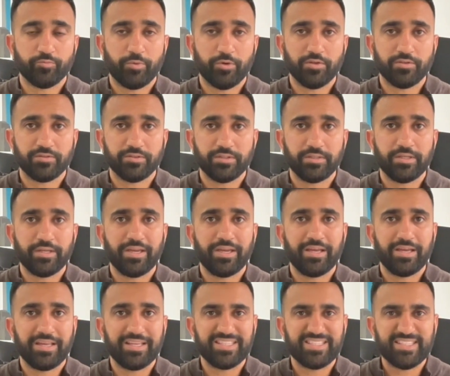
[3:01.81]
policy,
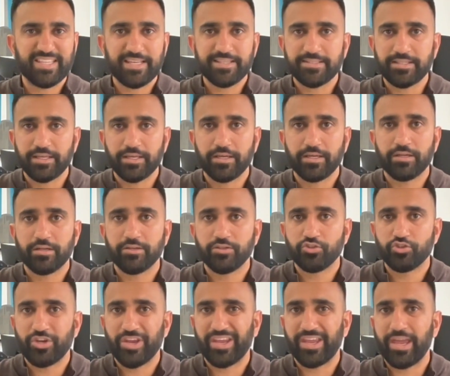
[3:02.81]
assess it,
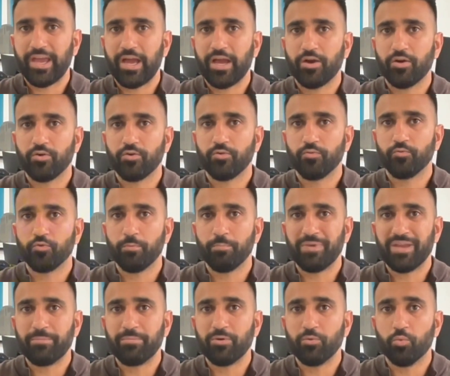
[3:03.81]
check it out for
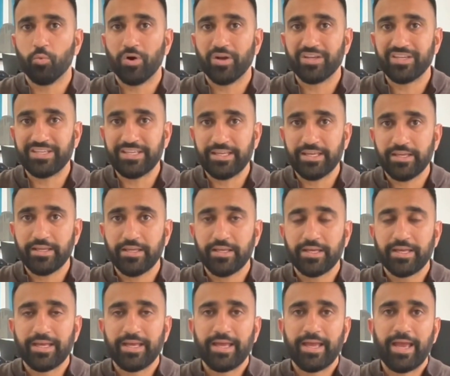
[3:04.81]
maybe 1 year,
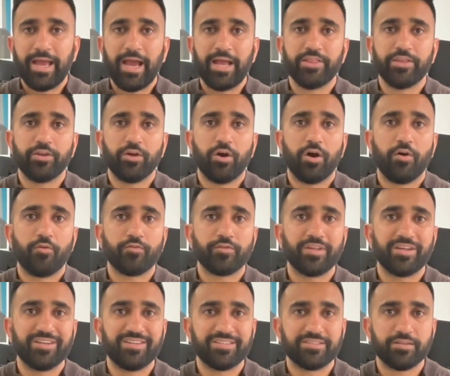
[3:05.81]
and then after
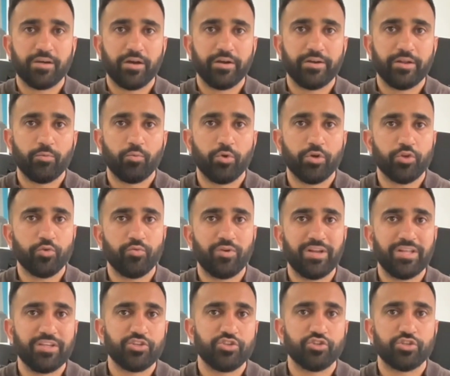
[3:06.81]
that decide what your
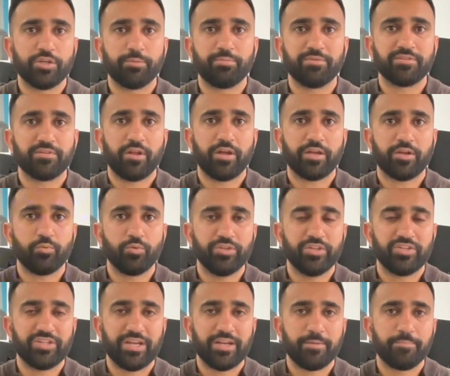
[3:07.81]
relationship is like with the
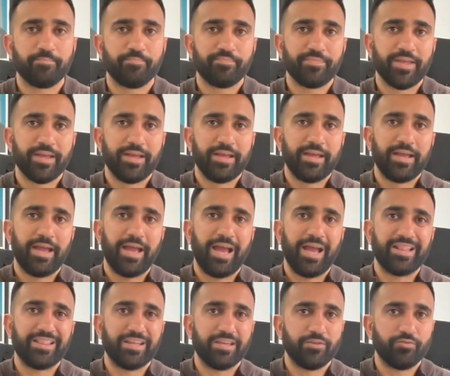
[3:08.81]
tenant.
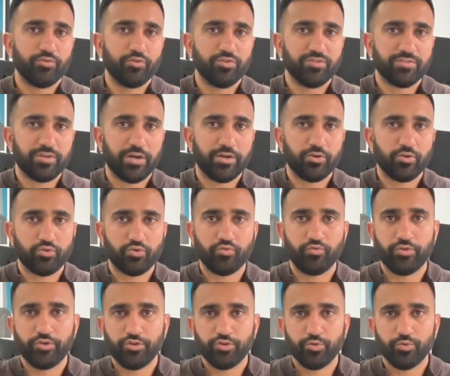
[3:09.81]
And then if you decide not to
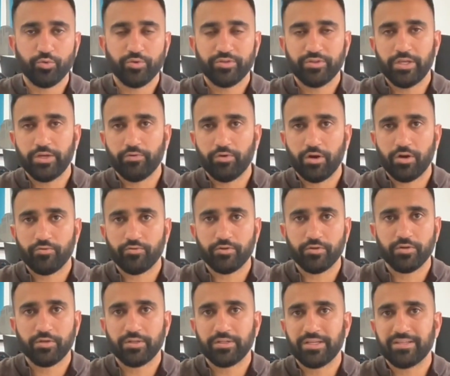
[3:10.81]
renew thereafter,
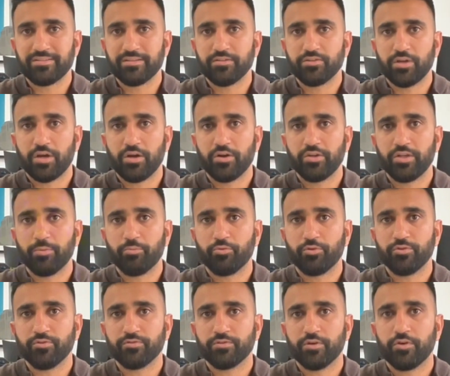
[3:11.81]
that's entirely up to
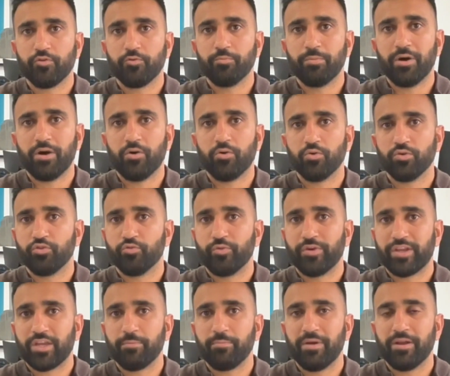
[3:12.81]
yourself. But I always
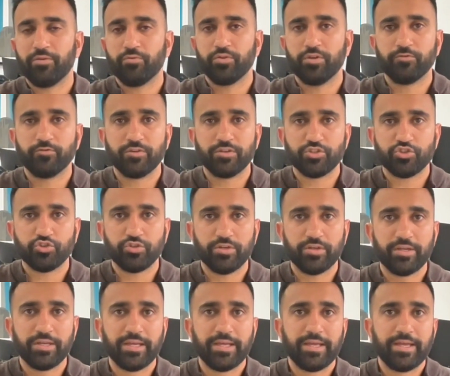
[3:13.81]
recommend, for the first
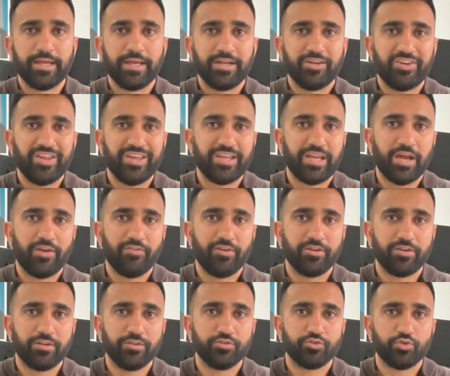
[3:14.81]
year, take out
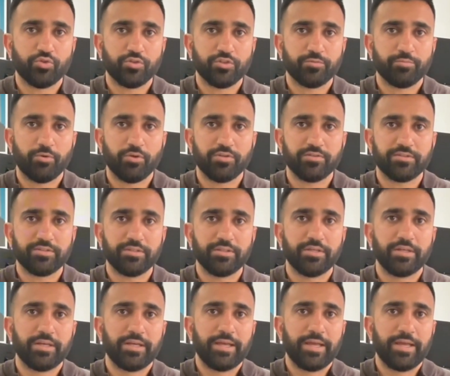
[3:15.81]
rental insurance policy,